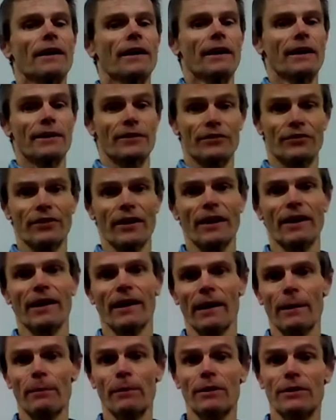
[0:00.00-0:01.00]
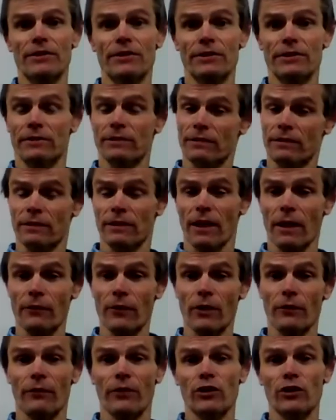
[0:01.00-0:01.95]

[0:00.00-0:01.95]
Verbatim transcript: And in a second, I'm going to give you a